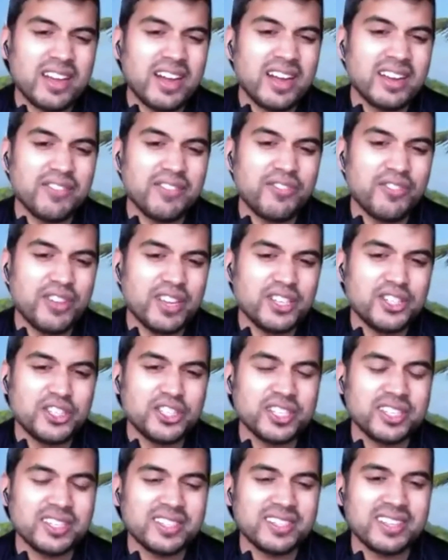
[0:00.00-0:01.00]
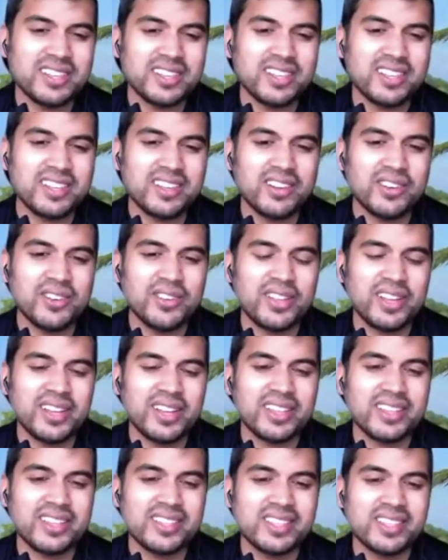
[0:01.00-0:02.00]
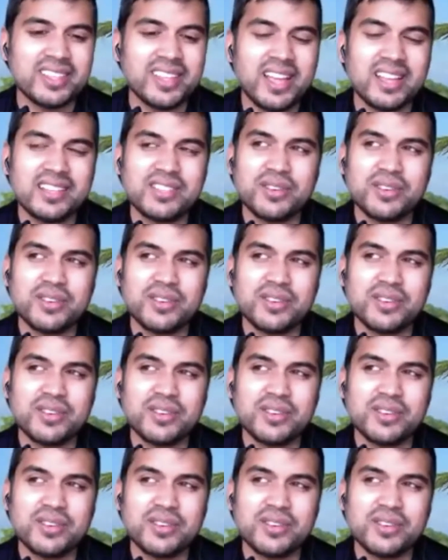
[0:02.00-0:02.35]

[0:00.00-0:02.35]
hunt fish and you know like this and that.